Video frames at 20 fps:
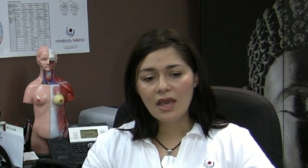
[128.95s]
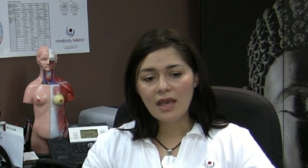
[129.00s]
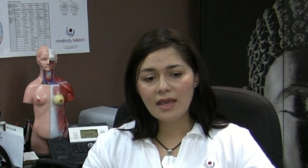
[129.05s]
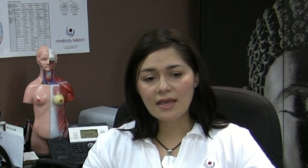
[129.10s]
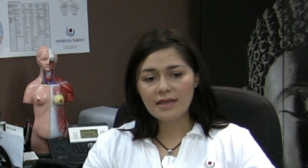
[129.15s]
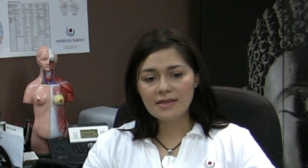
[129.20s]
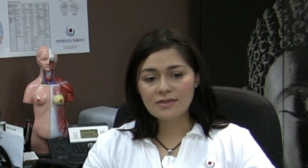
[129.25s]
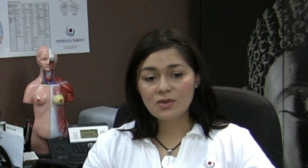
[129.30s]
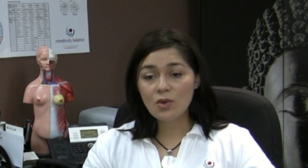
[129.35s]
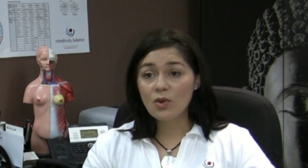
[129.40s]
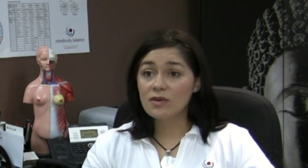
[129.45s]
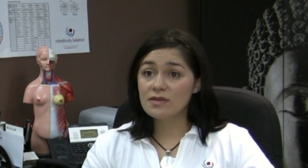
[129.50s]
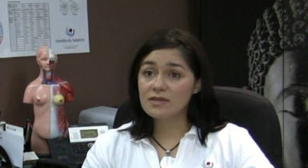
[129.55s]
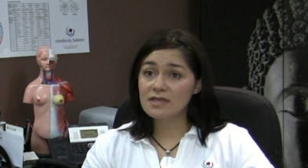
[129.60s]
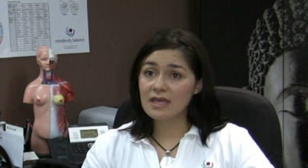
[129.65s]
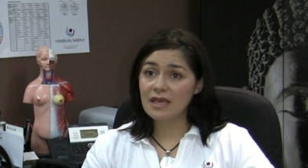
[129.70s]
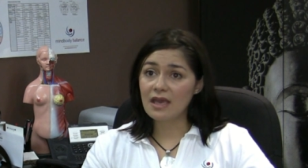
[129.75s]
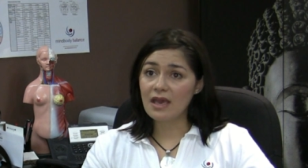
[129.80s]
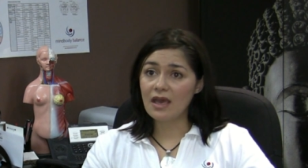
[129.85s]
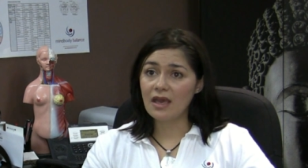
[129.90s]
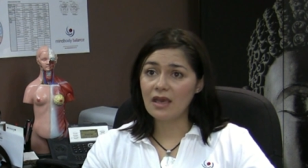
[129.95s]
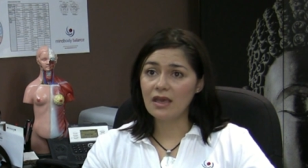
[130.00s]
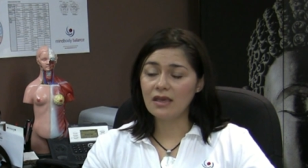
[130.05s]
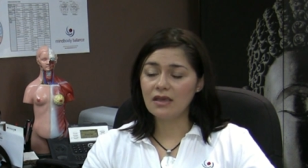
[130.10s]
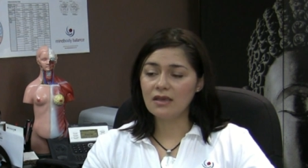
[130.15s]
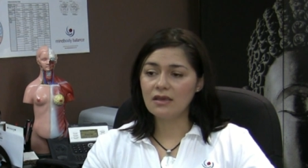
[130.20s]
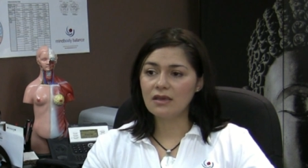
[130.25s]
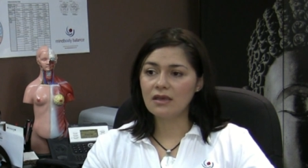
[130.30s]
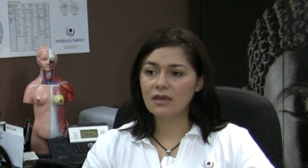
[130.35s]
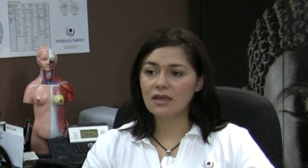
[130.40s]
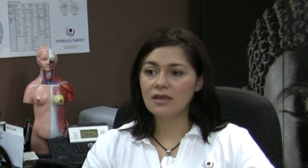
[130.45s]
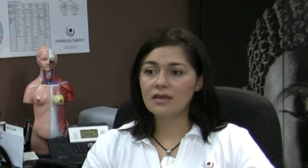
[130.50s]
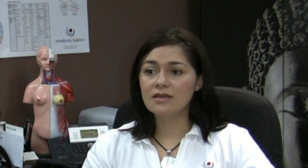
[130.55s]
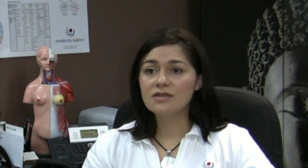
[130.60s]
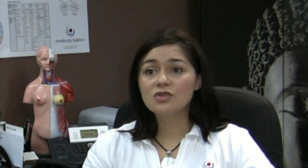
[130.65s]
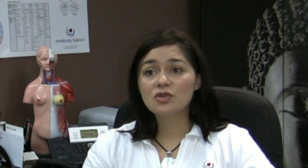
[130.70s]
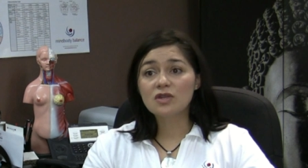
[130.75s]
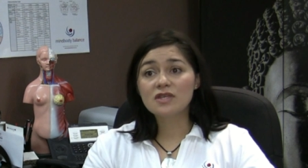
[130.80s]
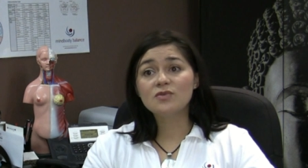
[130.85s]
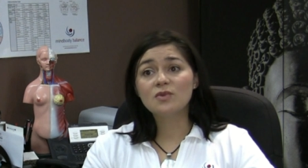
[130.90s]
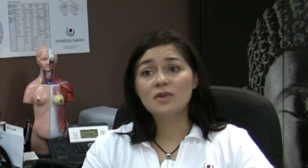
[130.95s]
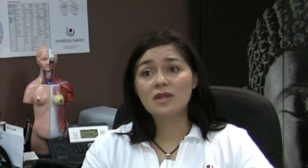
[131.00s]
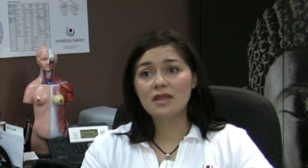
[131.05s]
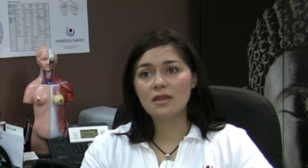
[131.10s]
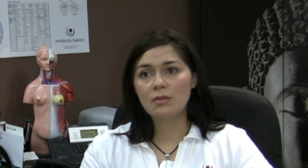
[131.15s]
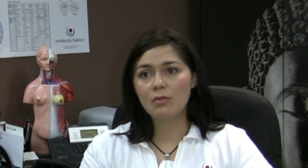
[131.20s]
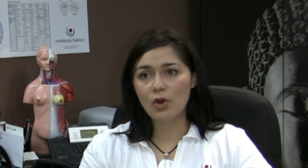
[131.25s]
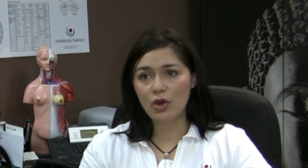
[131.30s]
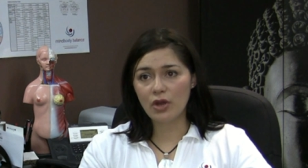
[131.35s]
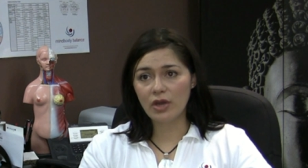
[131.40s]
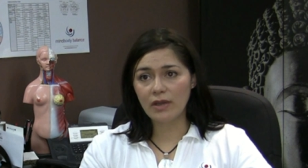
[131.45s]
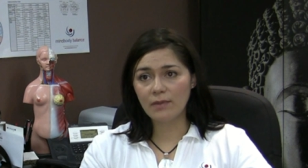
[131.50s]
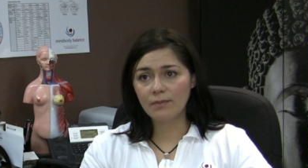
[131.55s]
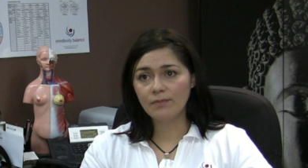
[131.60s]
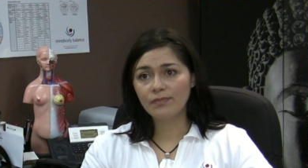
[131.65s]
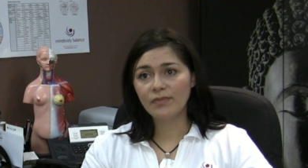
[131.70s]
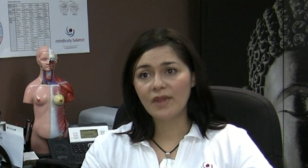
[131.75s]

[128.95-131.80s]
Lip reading: is causing a stress within the body,